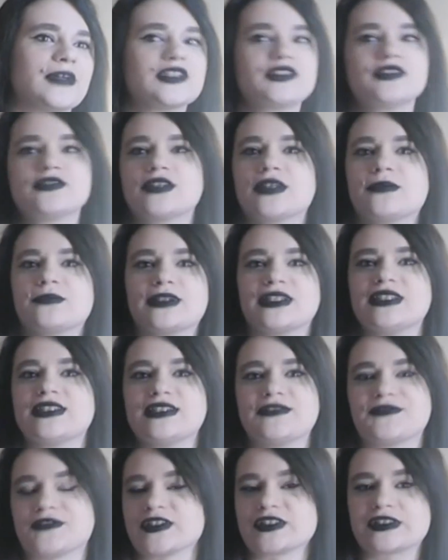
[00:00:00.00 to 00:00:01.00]
my shoe
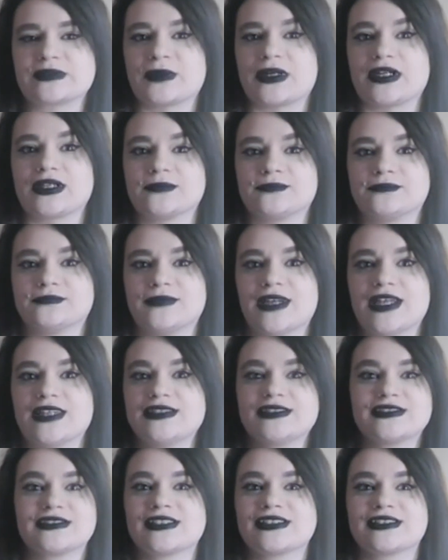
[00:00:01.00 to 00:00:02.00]
completely falls apart. And
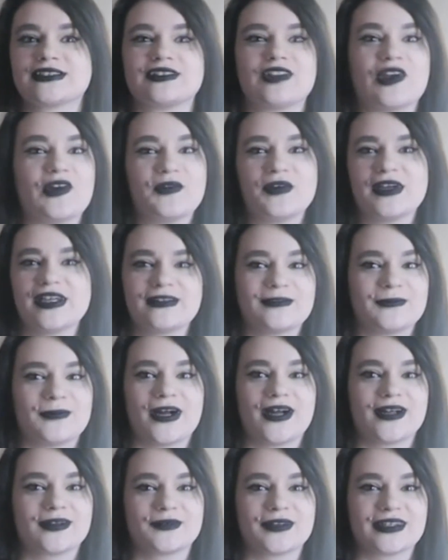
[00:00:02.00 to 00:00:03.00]
there's like no way to
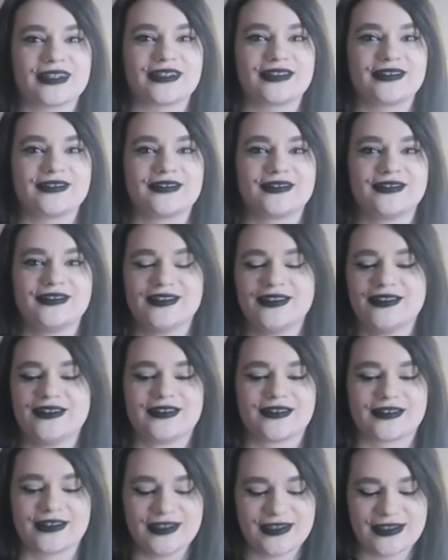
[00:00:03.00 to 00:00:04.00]
walk with it
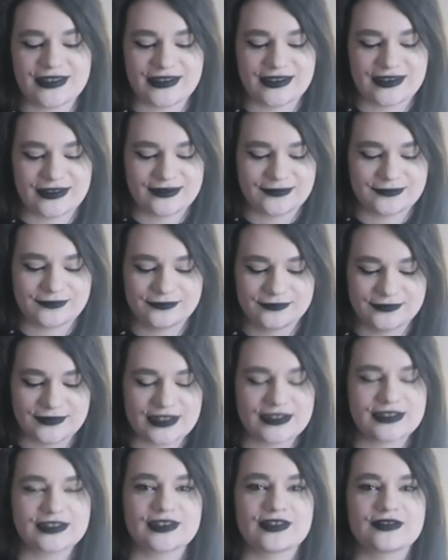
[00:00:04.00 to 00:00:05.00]
or anything
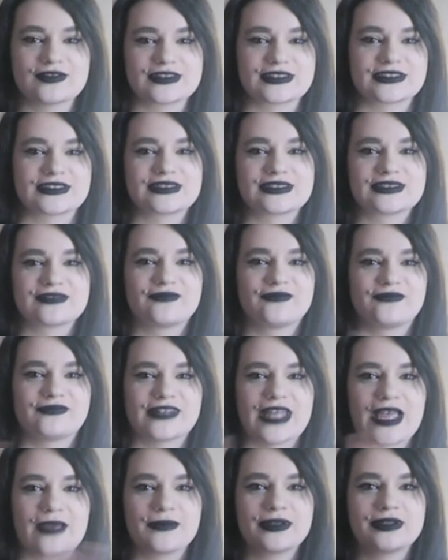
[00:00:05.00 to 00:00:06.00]
because you know it's just
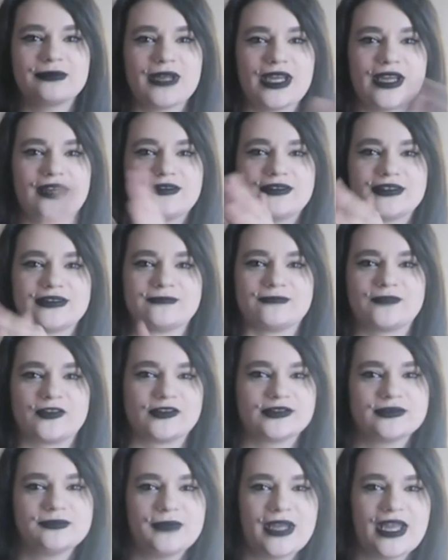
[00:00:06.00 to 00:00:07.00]
flapping about and
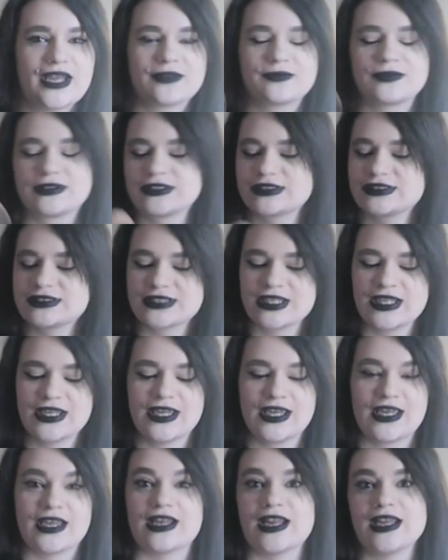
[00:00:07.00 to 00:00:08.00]
folding backwards.
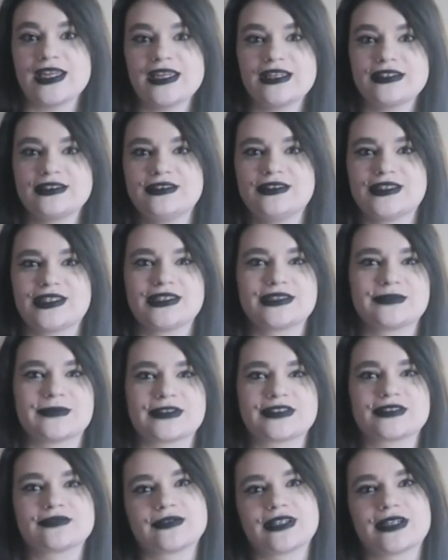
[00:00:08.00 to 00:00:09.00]
I can't do those,
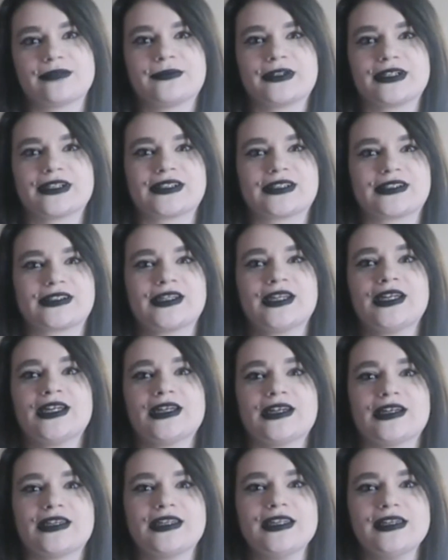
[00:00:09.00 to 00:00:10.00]
especially when I'm wearing
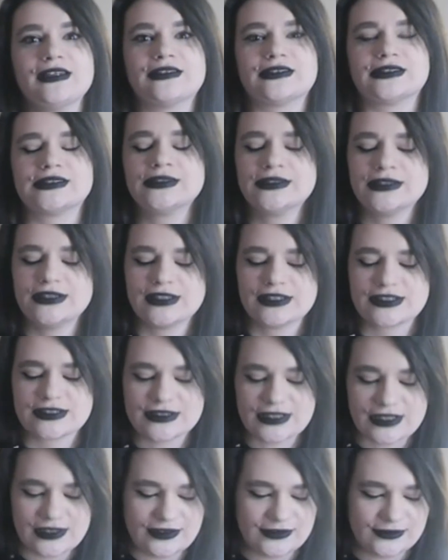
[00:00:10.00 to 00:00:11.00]
a heel.
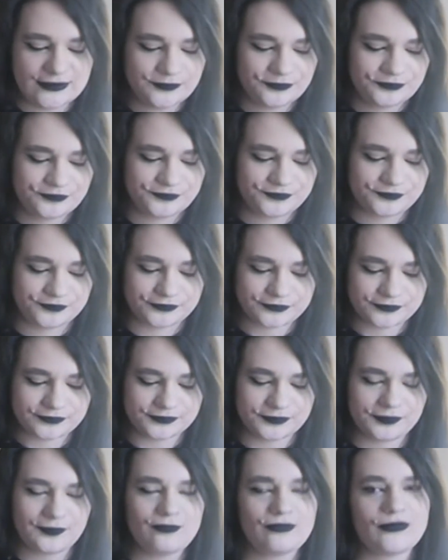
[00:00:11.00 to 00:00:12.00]
So
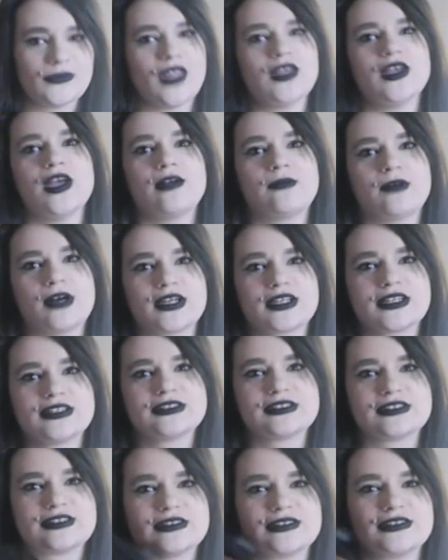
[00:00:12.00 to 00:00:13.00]
I walk
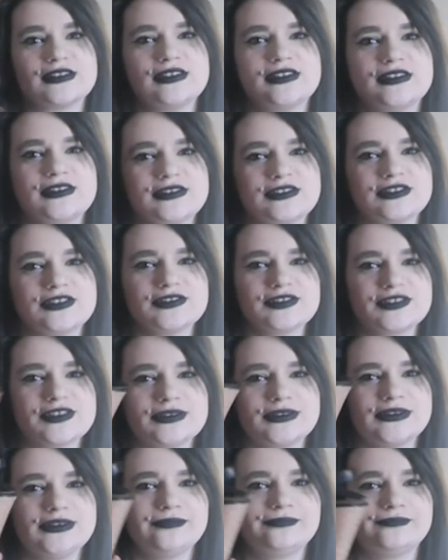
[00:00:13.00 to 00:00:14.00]
into the shoe
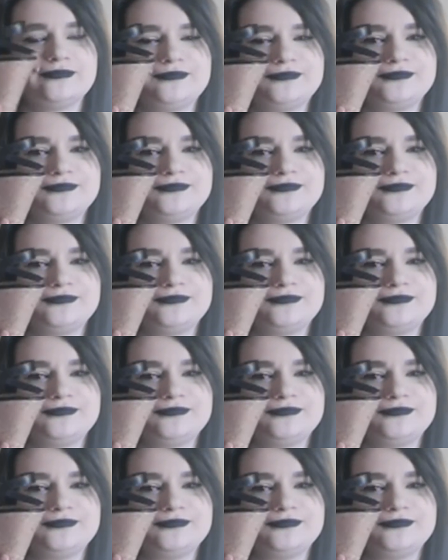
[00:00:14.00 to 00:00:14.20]
store.